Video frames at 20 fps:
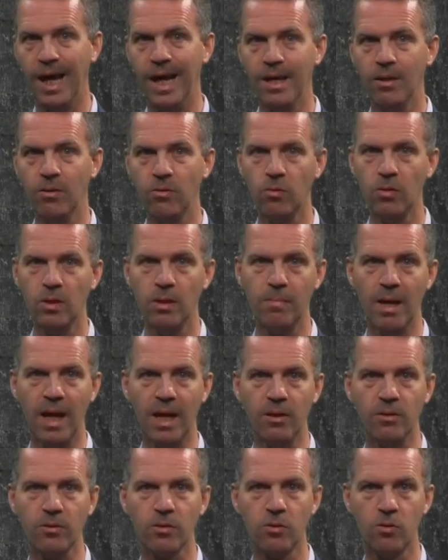into the
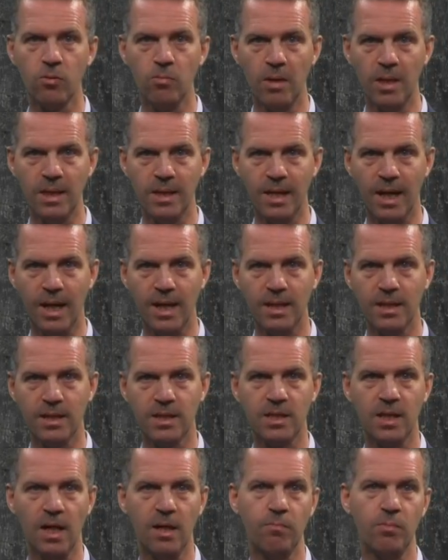melt to maintain a
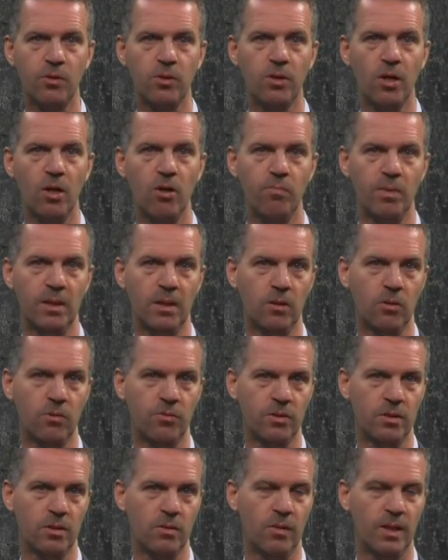stable doping
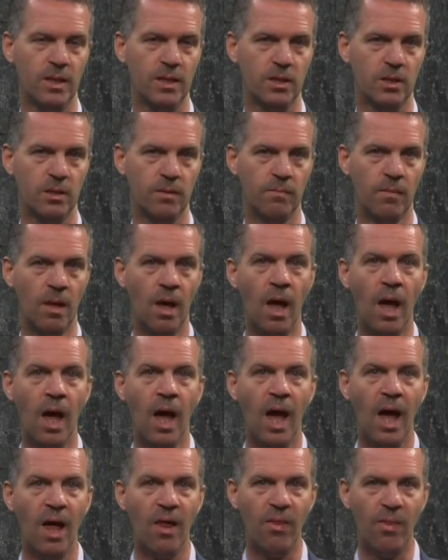concentration.
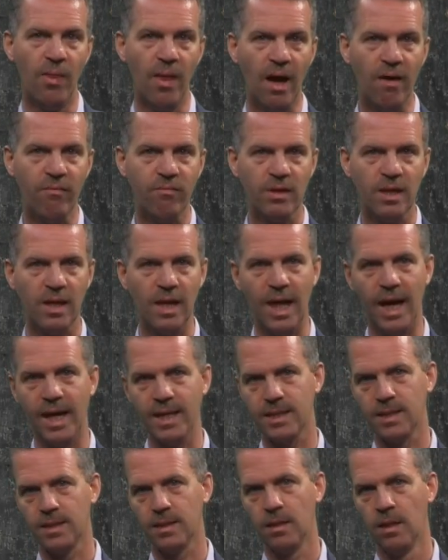
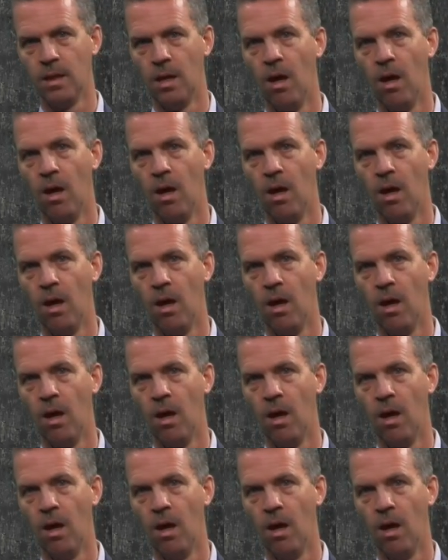Nevertheless,